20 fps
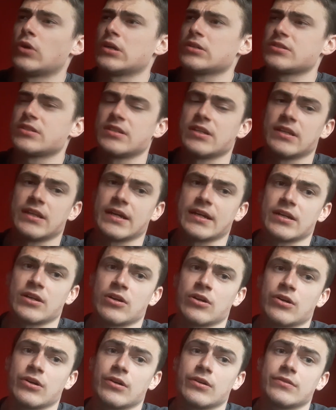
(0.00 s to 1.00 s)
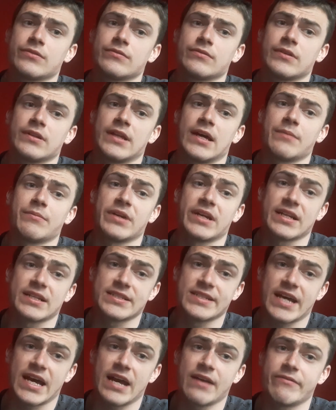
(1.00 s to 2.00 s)
did they let go? They let
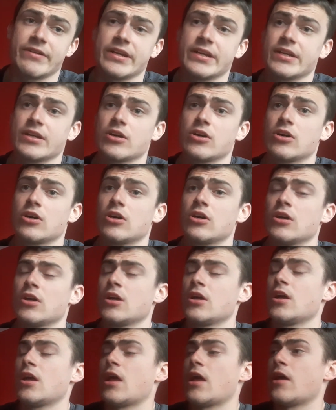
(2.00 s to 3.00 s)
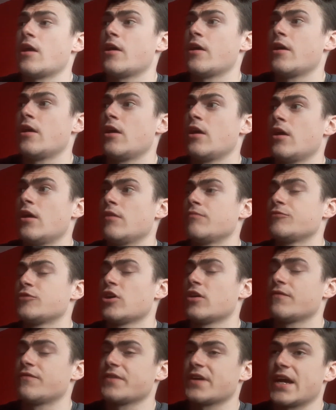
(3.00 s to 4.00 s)
Mkhitaryan go.
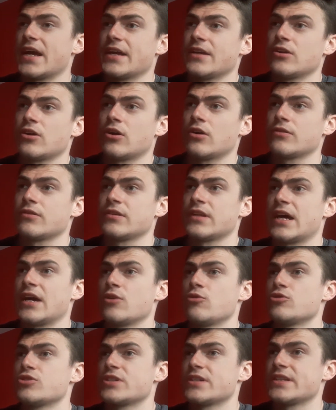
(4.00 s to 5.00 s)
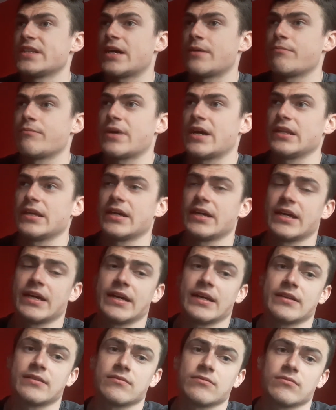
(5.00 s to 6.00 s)
Don't forget, you know, the like Usain
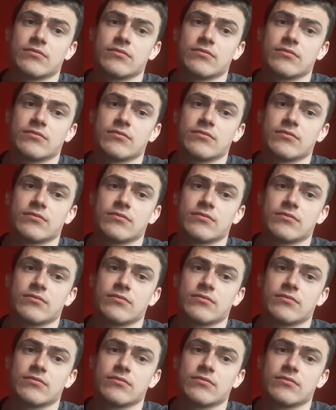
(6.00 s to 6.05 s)
Dembele